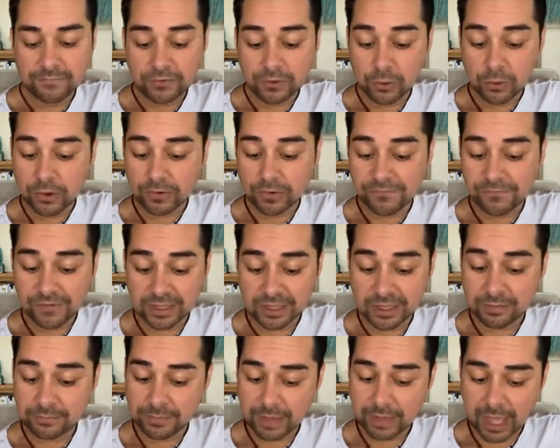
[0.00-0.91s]
If you are
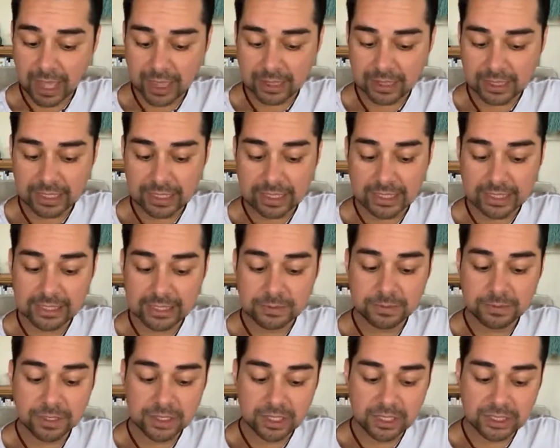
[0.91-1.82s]
feeling bad,
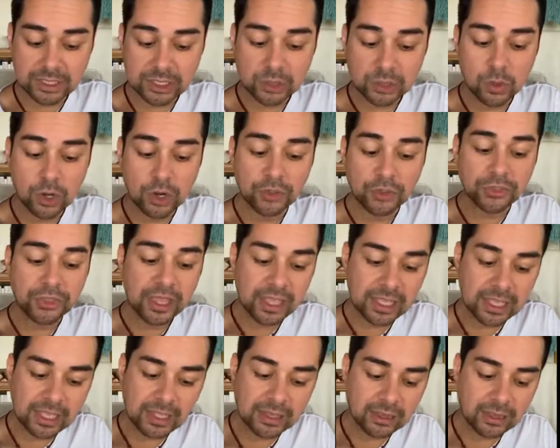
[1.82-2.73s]
it is because you are
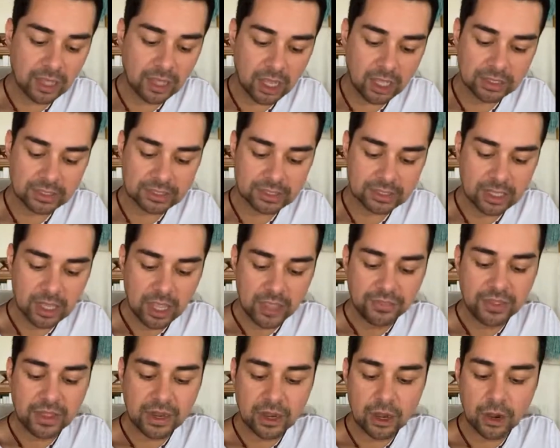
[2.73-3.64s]
thinking
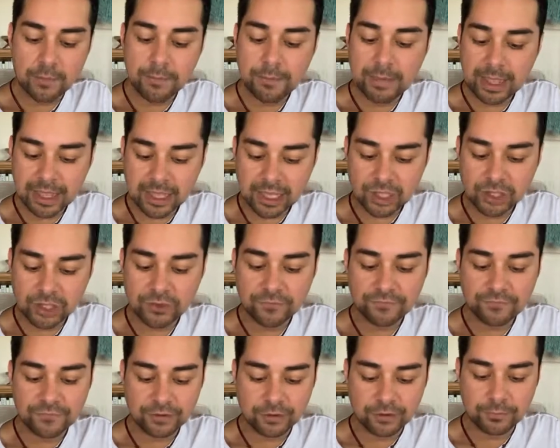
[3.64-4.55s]
thoughts that are
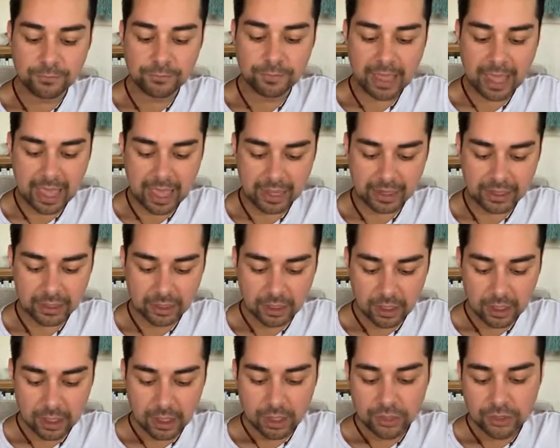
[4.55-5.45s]
making you feel
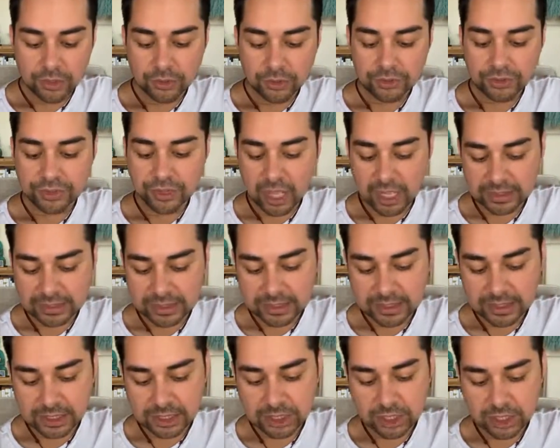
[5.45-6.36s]
bad. Your
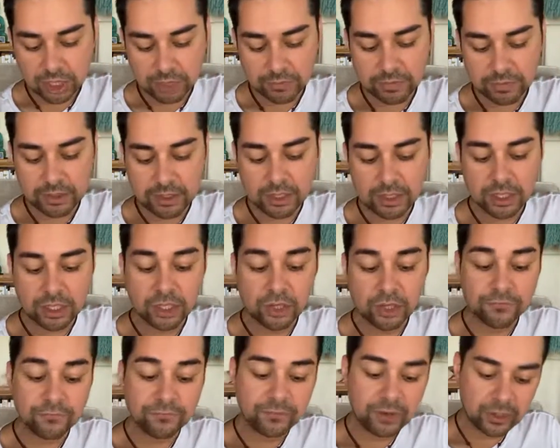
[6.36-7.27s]
thoughts
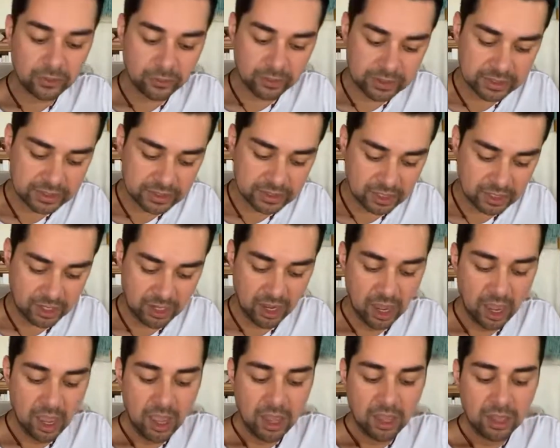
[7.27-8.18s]
determine your
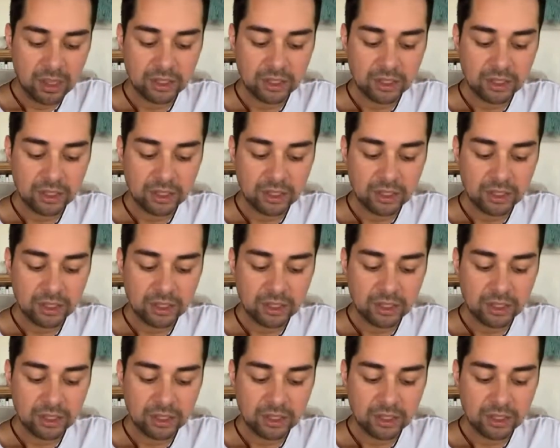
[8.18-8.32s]
frequency.